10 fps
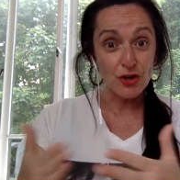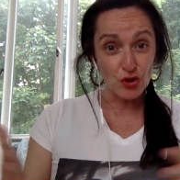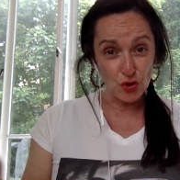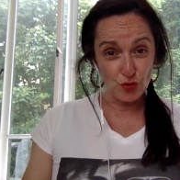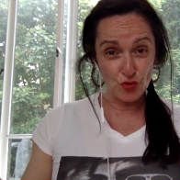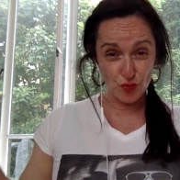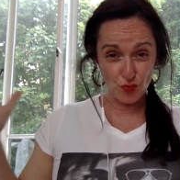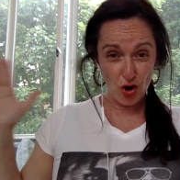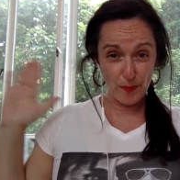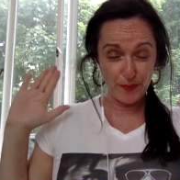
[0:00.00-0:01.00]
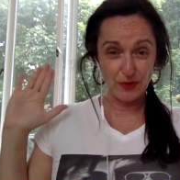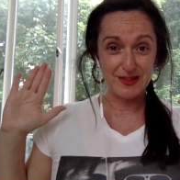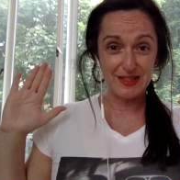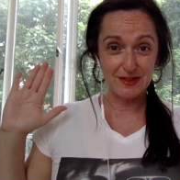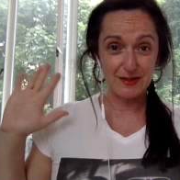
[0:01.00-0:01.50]
You drop
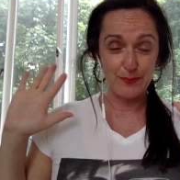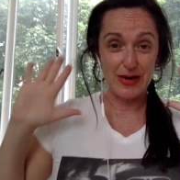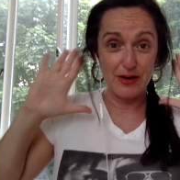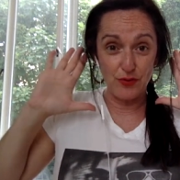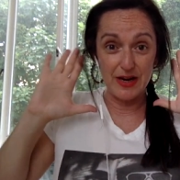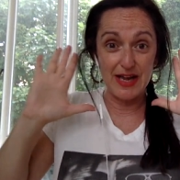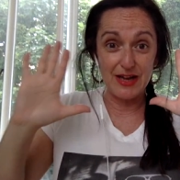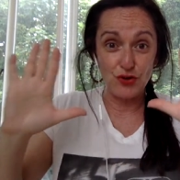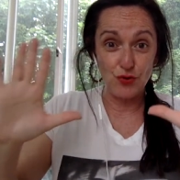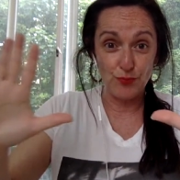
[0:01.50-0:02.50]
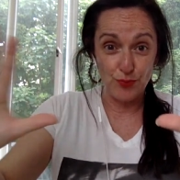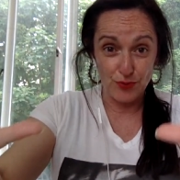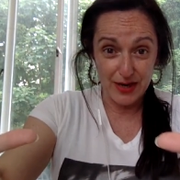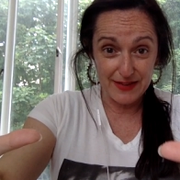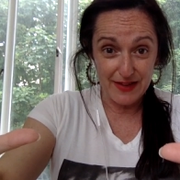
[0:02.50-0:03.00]
those into the background and you
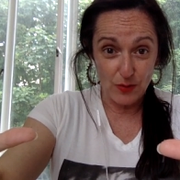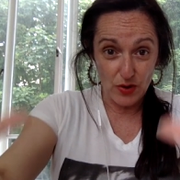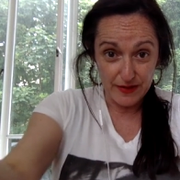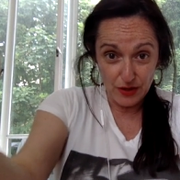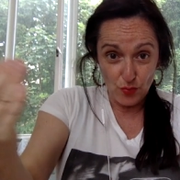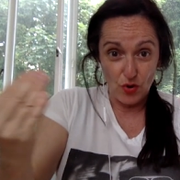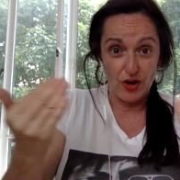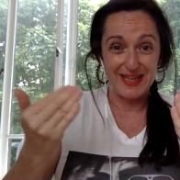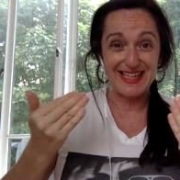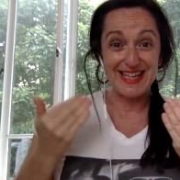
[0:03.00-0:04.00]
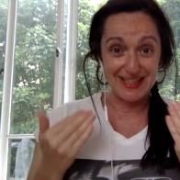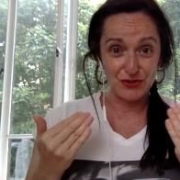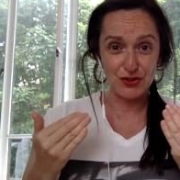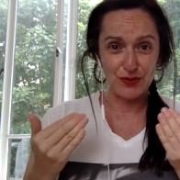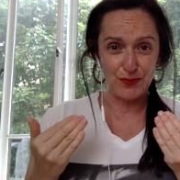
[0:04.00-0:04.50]
bring that one that you want
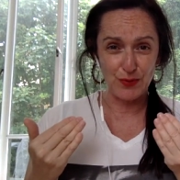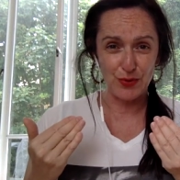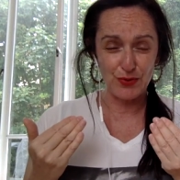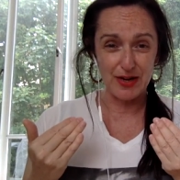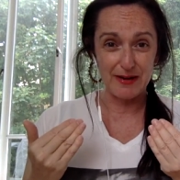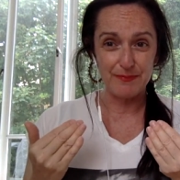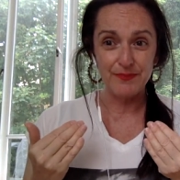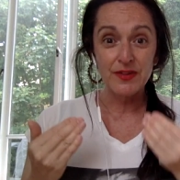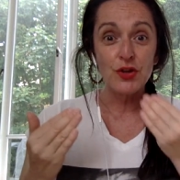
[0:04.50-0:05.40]
into the foreground.